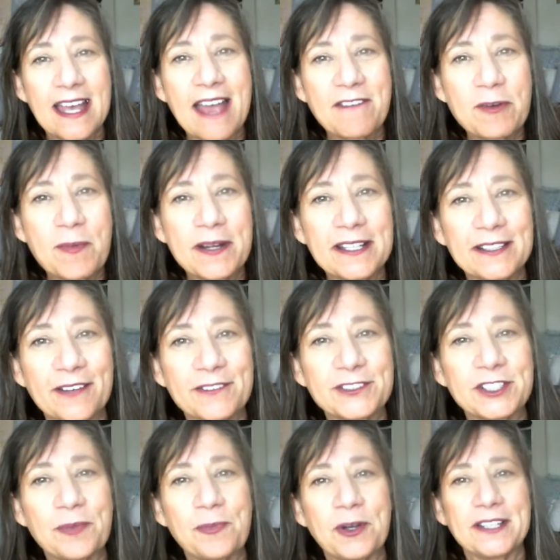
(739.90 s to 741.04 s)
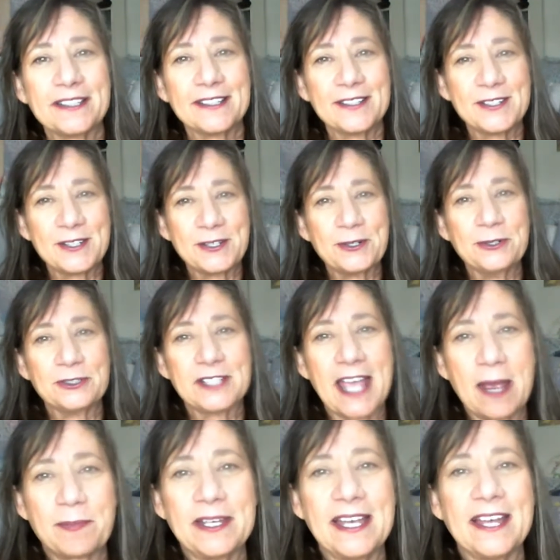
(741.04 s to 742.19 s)
Everybody loves someone who's
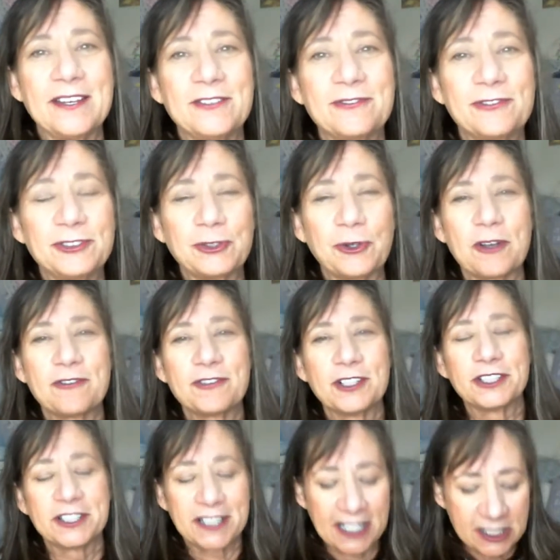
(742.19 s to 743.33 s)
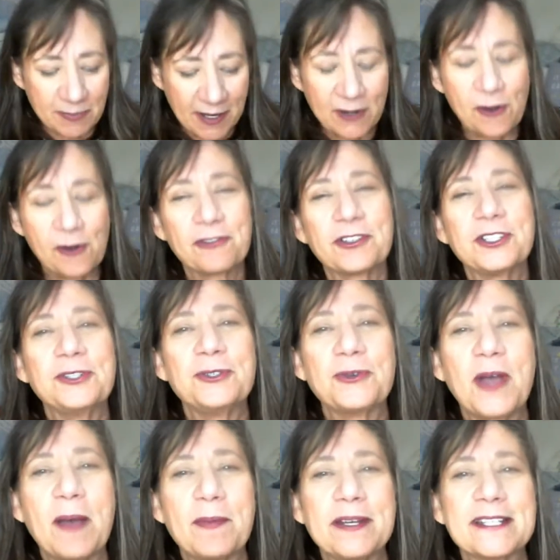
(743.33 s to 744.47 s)
happy and joy filled. And that's my goal for you,
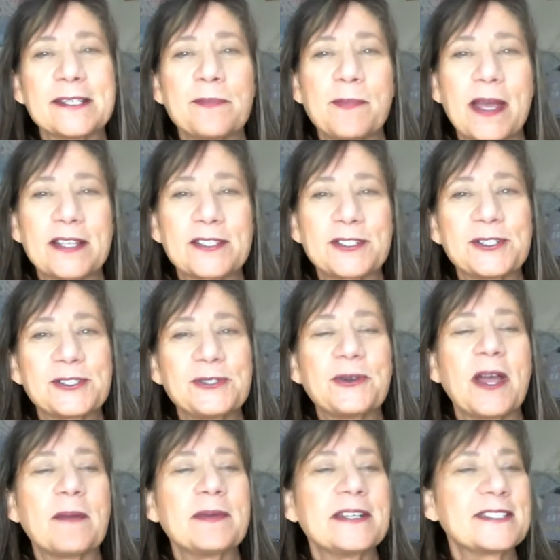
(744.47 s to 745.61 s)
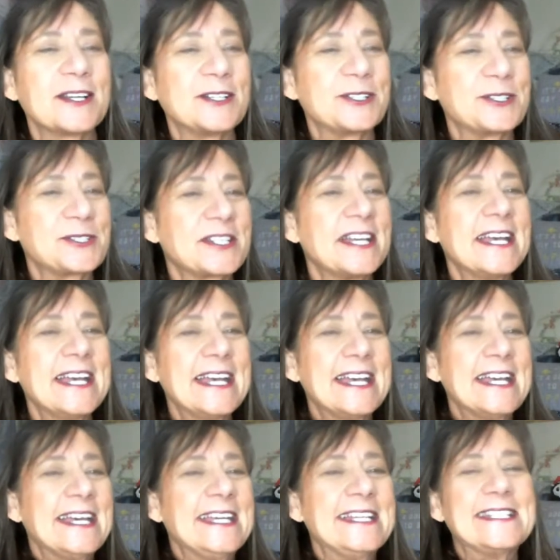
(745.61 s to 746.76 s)
you happiness ambassadors, you happiness hunters,
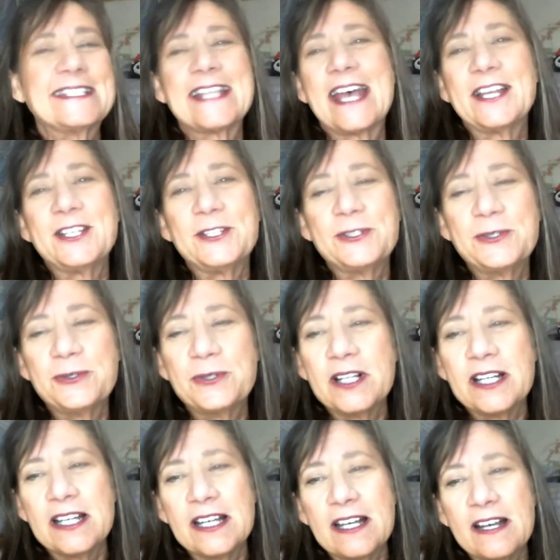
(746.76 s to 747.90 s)
is that you